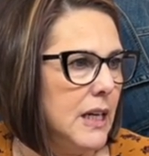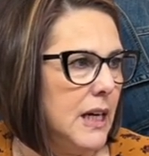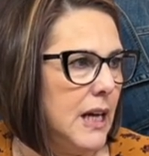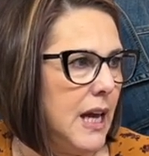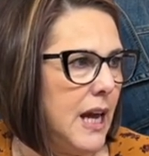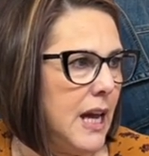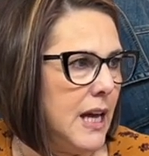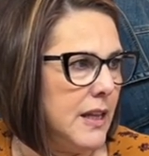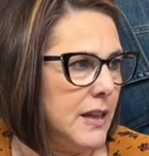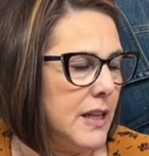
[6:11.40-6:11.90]

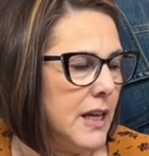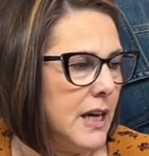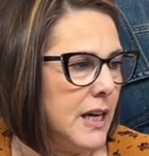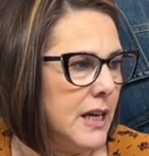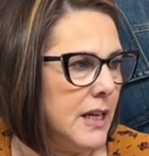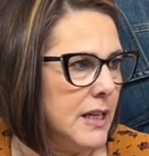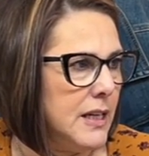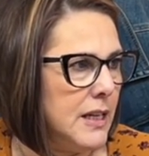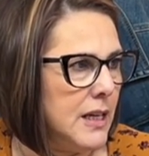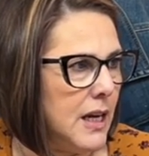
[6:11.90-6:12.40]
And
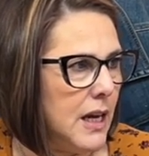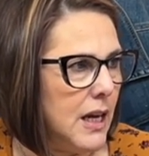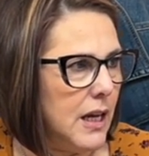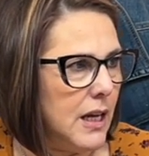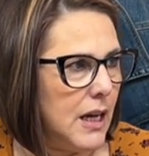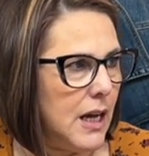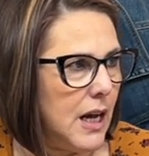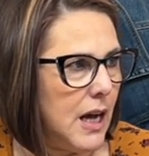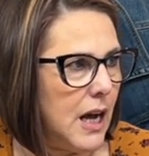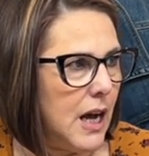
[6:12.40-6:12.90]
then
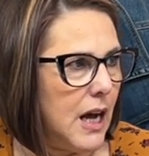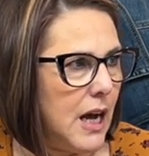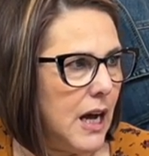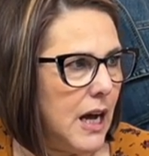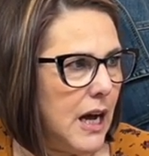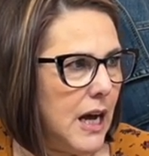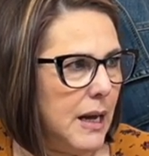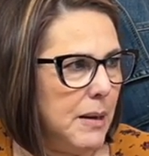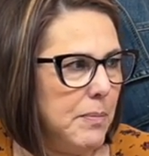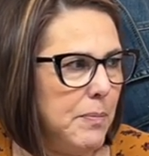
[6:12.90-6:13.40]

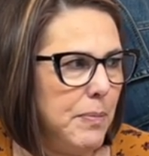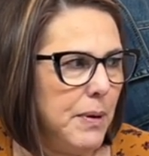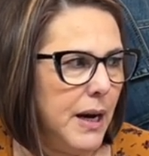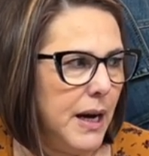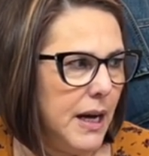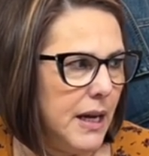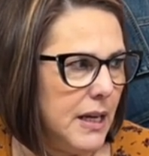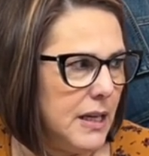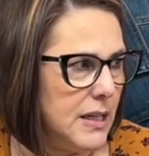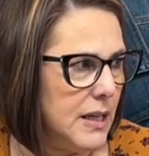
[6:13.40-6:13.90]
I
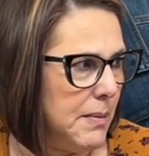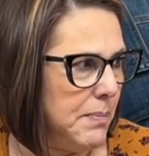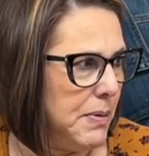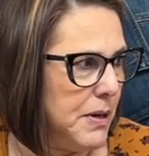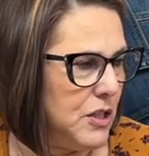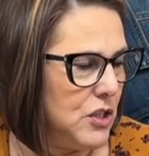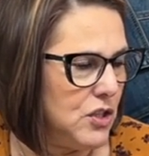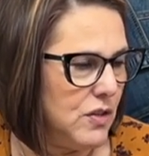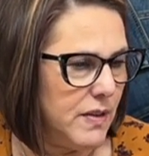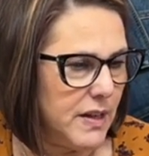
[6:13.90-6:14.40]
bought a
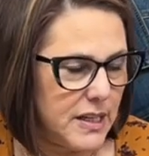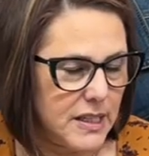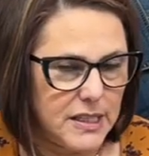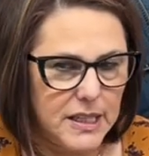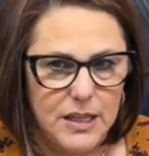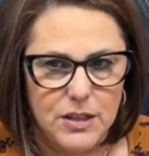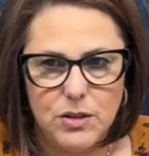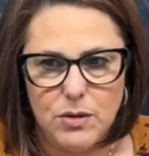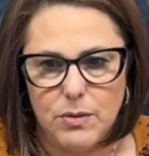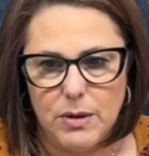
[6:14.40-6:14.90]
bunch of
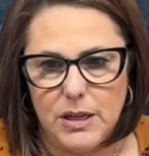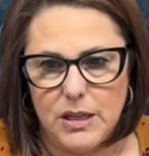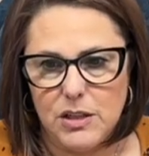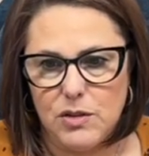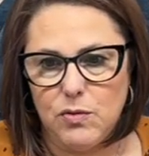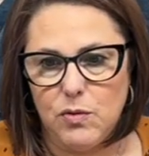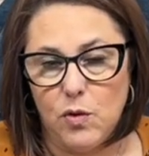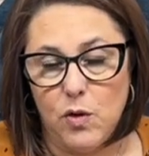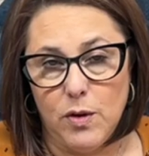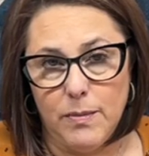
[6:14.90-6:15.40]
accessories
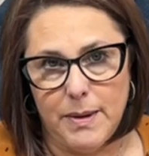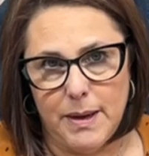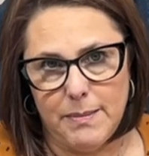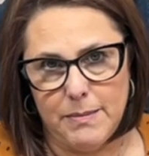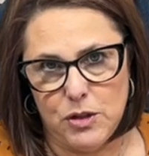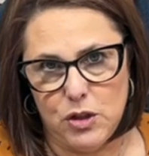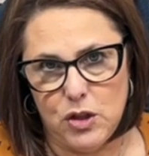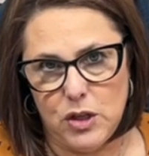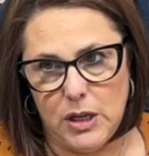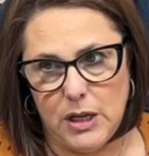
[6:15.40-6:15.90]
for my
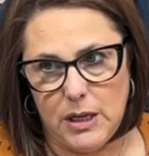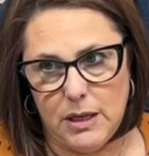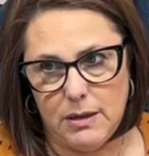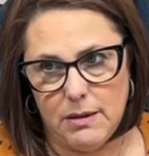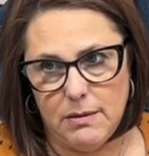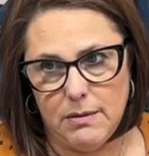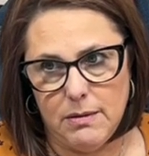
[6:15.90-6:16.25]
machine.